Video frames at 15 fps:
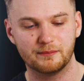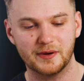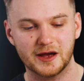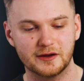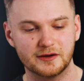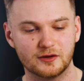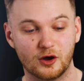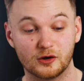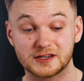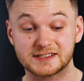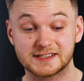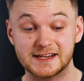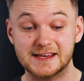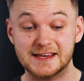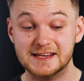but
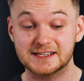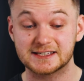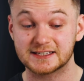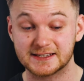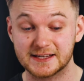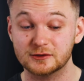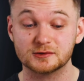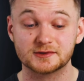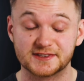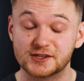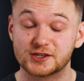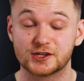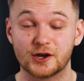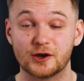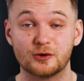honestly, he steals the
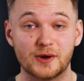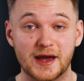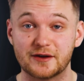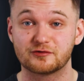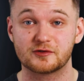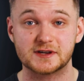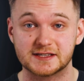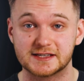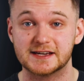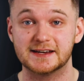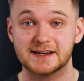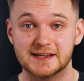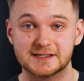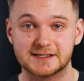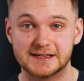show every
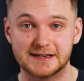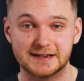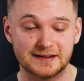scene he's in.